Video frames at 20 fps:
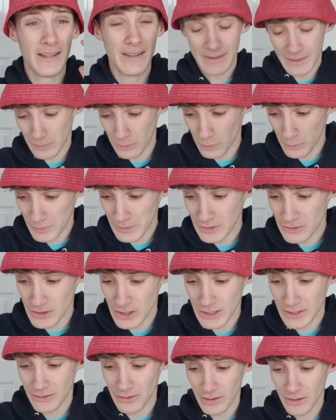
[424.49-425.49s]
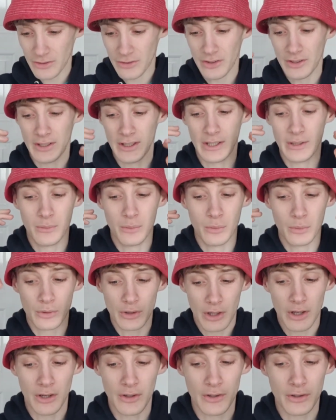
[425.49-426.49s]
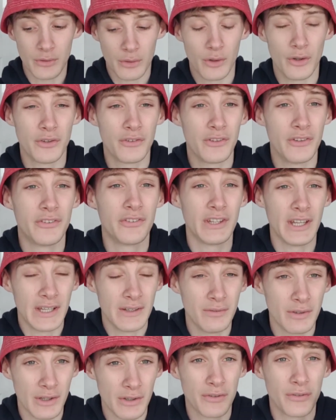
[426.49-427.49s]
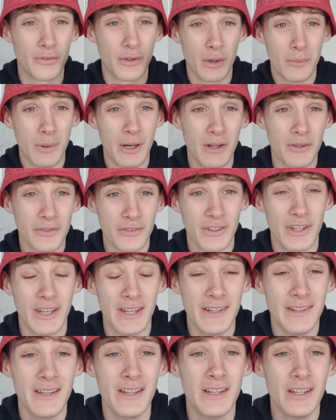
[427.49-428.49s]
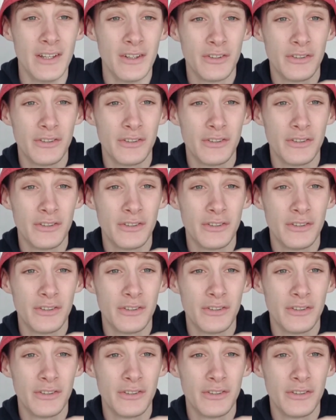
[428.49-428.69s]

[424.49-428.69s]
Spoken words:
that will be Jesus, and that he will die on a cross to save us from our sin